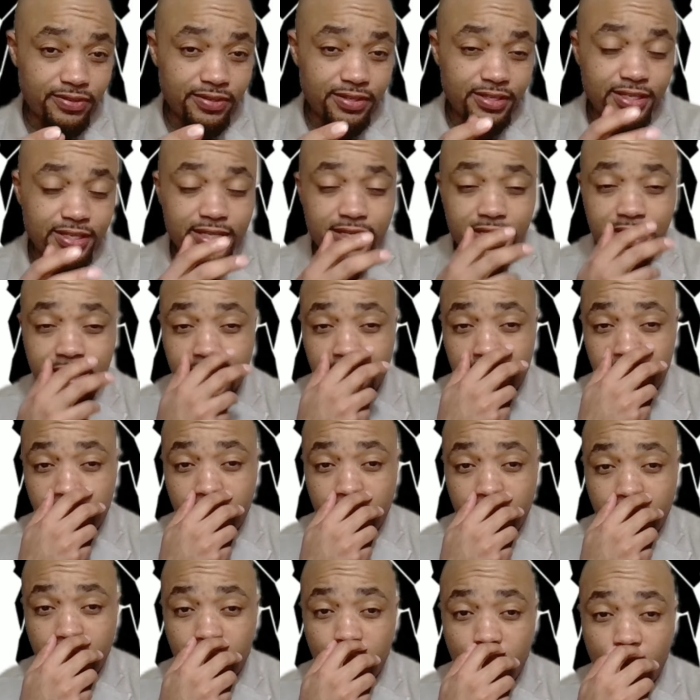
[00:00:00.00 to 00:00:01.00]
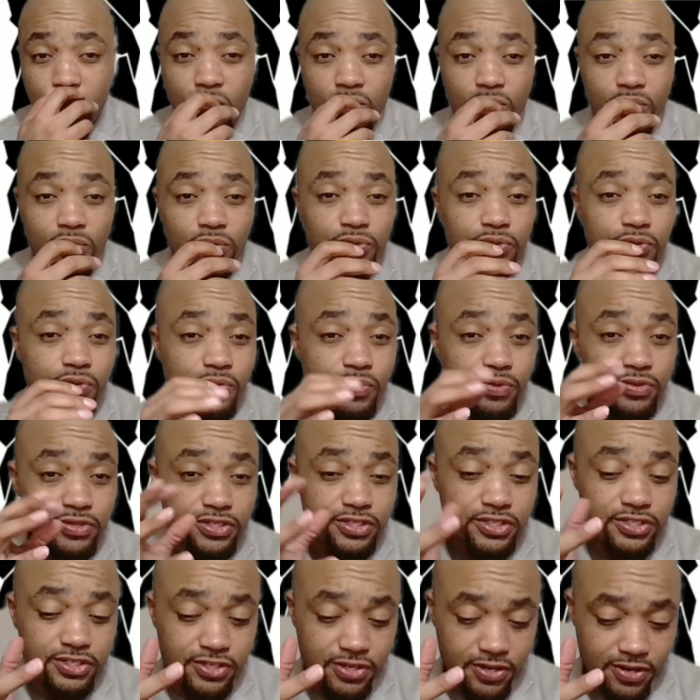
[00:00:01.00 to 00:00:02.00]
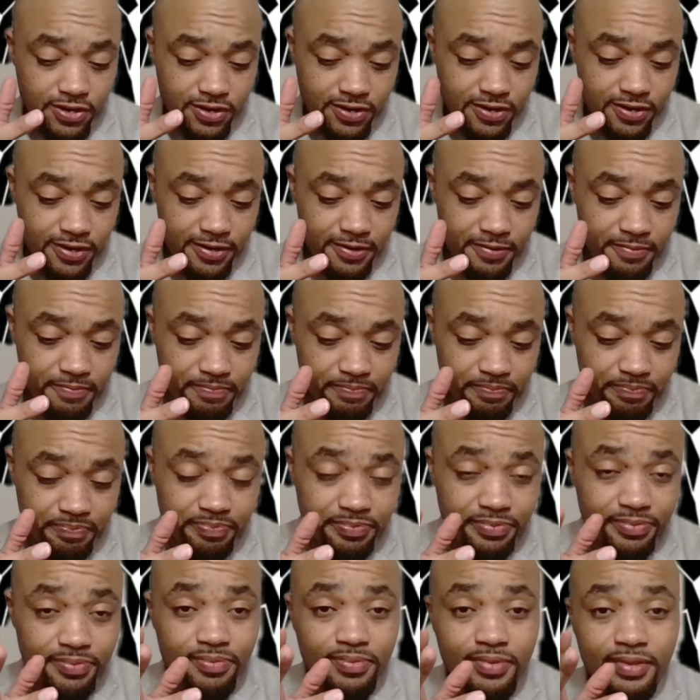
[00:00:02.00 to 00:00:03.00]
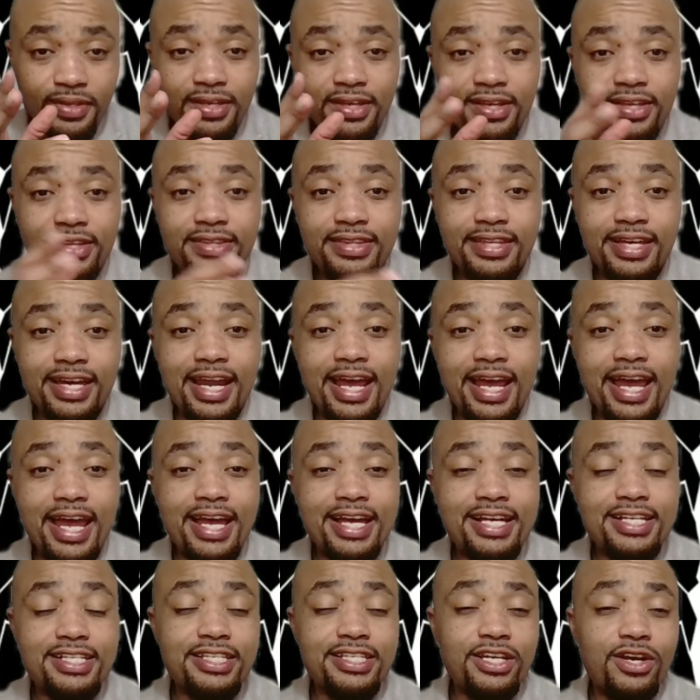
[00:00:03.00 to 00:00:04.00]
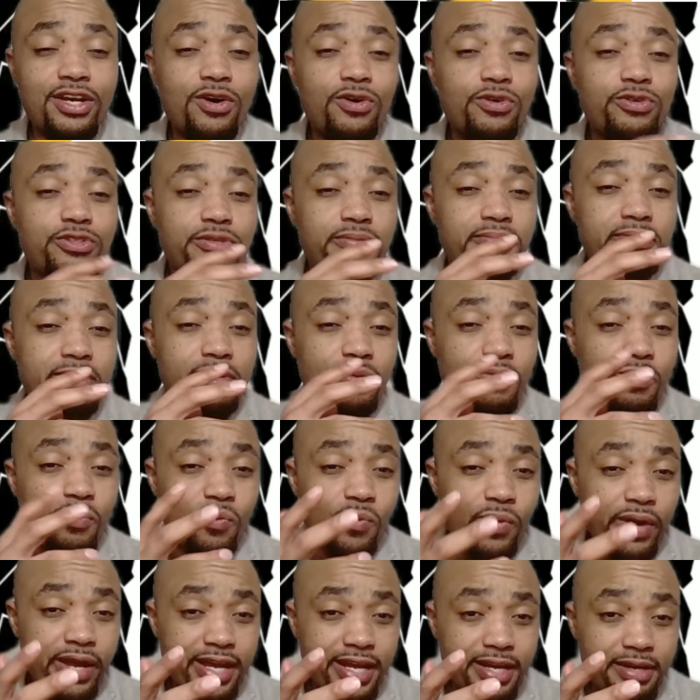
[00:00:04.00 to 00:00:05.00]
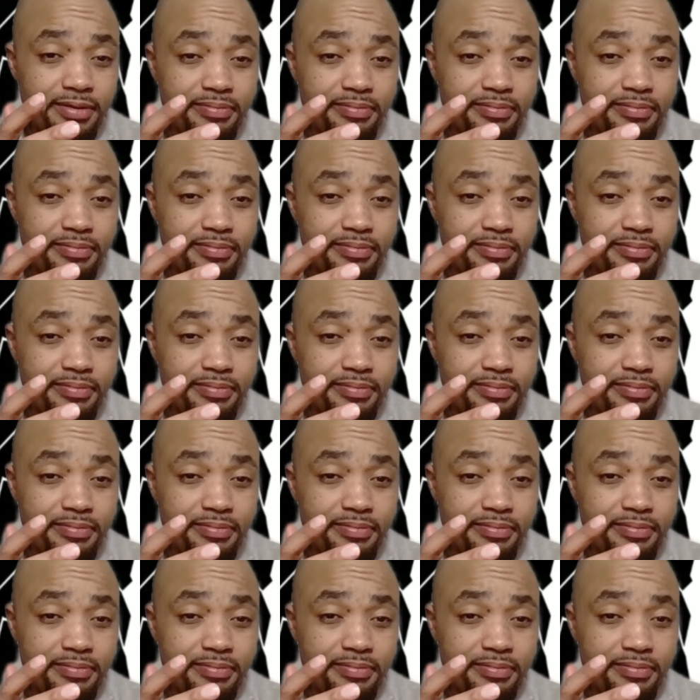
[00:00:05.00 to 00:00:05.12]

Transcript: the moral North Star that has the ultimate weight